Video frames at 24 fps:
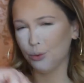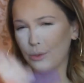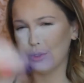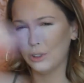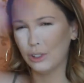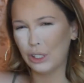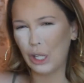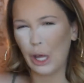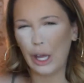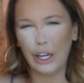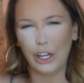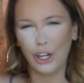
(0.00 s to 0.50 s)

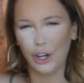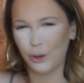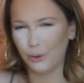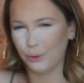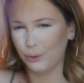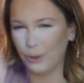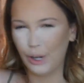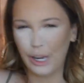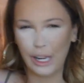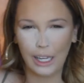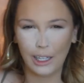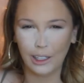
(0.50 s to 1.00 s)
lighter
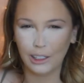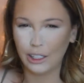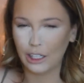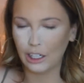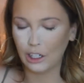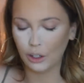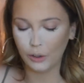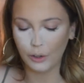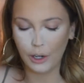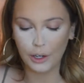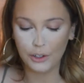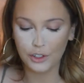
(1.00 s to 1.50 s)
ring like
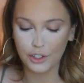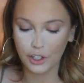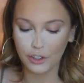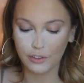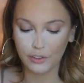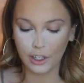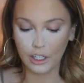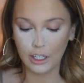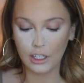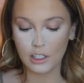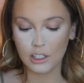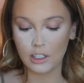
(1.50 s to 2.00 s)
around your
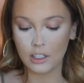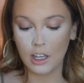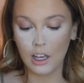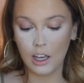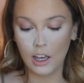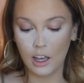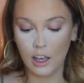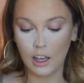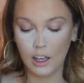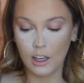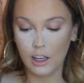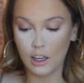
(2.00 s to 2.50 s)
face.
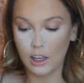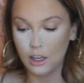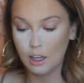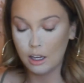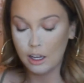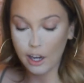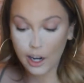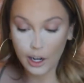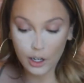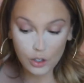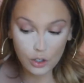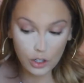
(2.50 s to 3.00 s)

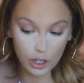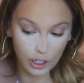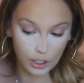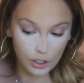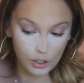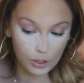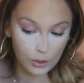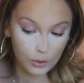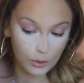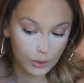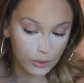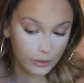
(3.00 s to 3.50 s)
I try
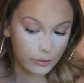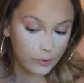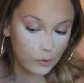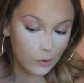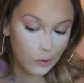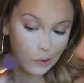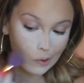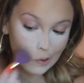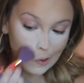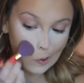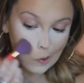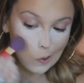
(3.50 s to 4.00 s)
to
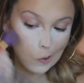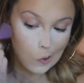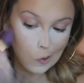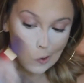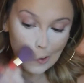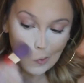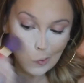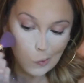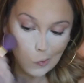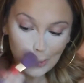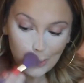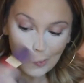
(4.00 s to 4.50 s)
avoid that.